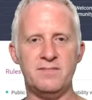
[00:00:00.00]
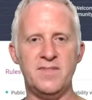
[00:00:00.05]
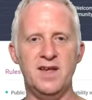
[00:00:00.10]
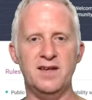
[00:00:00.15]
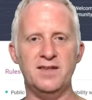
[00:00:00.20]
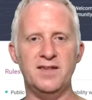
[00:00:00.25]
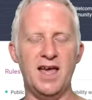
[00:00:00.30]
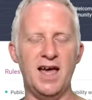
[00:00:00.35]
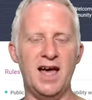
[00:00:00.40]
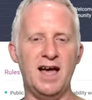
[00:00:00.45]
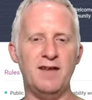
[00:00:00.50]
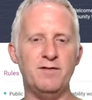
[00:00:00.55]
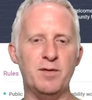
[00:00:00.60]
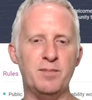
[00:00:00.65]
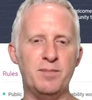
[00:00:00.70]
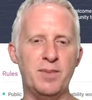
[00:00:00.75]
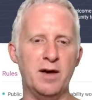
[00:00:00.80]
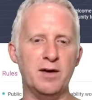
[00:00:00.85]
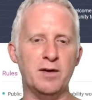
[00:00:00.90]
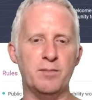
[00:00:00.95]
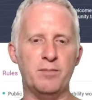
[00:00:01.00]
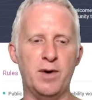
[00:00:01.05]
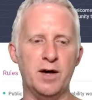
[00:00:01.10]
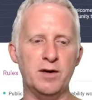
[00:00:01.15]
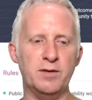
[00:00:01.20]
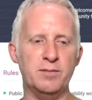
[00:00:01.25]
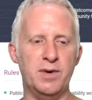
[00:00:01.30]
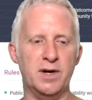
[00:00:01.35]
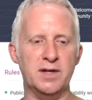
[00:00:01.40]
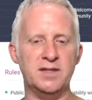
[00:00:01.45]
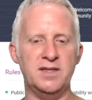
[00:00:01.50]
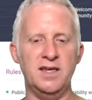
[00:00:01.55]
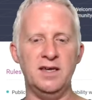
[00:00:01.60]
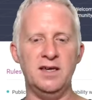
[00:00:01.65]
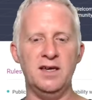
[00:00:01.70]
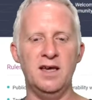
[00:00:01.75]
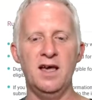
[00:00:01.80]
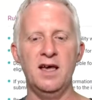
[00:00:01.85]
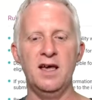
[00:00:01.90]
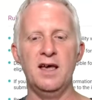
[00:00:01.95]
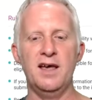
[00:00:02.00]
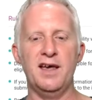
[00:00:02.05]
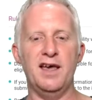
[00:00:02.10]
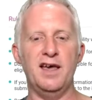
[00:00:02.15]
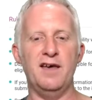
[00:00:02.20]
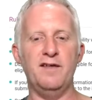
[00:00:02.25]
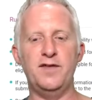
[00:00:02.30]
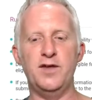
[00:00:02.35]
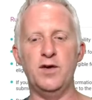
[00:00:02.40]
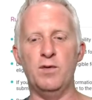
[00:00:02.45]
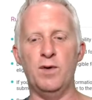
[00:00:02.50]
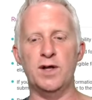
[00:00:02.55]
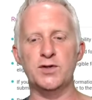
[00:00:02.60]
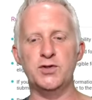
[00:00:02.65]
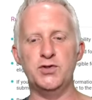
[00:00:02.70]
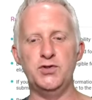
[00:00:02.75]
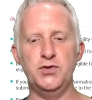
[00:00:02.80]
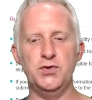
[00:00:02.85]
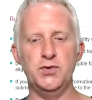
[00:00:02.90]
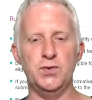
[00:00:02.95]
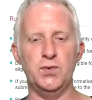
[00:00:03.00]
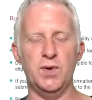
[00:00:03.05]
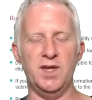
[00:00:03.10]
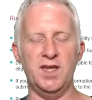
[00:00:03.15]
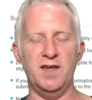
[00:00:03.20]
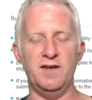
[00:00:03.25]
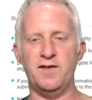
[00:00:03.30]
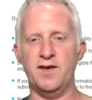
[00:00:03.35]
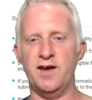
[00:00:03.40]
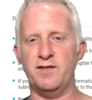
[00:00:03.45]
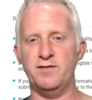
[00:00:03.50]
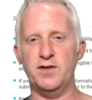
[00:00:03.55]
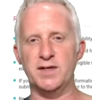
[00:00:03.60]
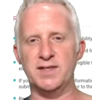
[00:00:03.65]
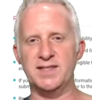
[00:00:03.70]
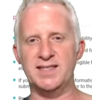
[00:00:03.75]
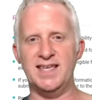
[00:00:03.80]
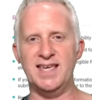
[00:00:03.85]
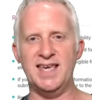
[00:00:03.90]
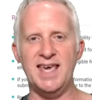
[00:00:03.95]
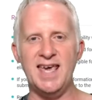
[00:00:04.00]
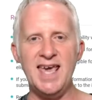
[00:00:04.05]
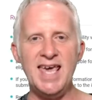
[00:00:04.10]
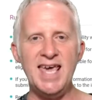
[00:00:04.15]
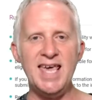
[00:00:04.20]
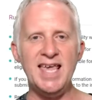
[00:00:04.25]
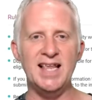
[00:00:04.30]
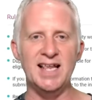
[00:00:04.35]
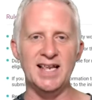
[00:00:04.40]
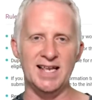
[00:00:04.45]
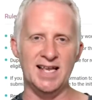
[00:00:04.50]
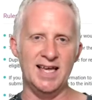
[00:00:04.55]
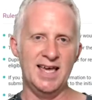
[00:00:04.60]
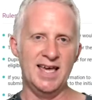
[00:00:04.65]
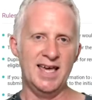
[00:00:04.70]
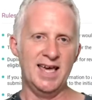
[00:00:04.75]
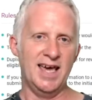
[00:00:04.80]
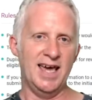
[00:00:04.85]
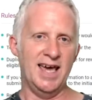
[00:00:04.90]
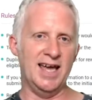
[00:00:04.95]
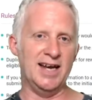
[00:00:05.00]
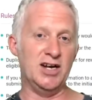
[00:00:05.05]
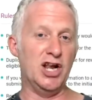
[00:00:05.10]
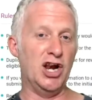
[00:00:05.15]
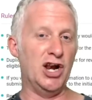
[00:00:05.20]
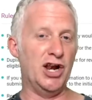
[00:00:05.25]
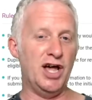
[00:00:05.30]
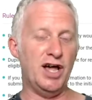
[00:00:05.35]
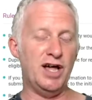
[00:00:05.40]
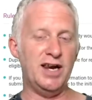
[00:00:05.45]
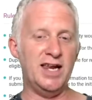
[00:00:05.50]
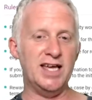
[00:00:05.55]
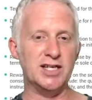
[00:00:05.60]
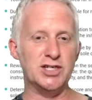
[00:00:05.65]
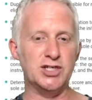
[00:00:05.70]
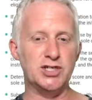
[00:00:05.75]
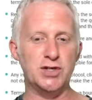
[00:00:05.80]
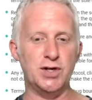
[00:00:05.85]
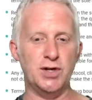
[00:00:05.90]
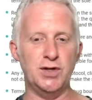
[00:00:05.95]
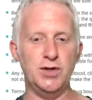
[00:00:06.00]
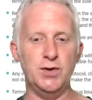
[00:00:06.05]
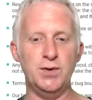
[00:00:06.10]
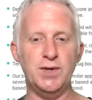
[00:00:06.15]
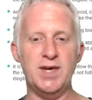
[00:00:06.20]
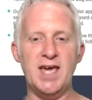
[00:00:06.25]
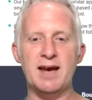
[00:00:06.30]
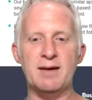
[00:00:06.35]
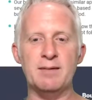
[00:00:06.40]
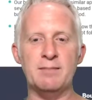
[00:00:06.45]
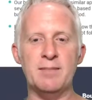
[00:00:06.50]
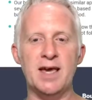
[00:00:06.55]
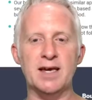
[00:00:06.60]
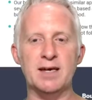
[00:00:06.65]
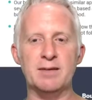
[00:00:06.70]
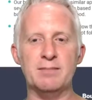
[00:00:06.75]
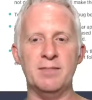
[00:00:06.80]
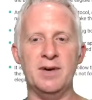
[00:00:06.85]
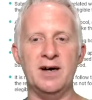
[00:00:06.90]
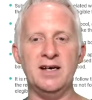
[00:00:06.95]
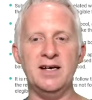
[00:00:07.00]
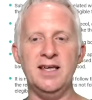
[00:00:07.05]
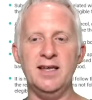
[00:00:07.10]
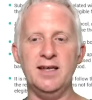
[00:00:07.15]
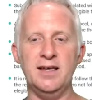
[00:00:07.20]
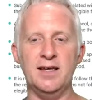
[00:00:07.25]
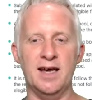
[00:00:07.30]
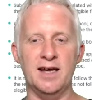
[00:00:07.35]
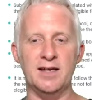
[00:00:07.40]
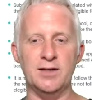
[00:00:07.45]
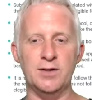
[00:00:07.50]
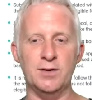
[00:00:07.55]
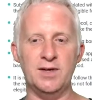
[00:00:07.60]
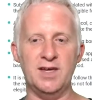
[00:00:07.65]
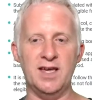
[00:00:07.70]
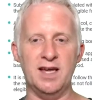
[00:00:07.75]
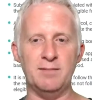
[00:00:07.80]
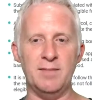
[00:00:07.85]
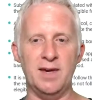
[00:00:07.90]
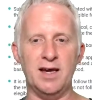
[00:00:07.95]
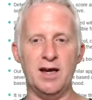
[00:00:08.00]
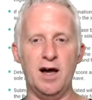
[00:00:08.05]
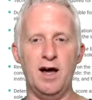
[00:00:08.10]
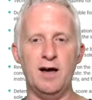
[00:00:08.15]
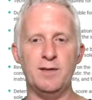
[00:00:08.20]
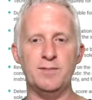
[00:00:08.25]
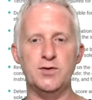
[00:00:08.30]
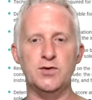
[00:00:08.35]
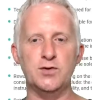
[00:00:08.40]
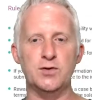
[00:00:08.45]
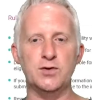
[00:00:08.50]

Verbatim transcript: They have a bank bounty. If you want to, if you have the skill and the knowledge, you can make money, and you can make up to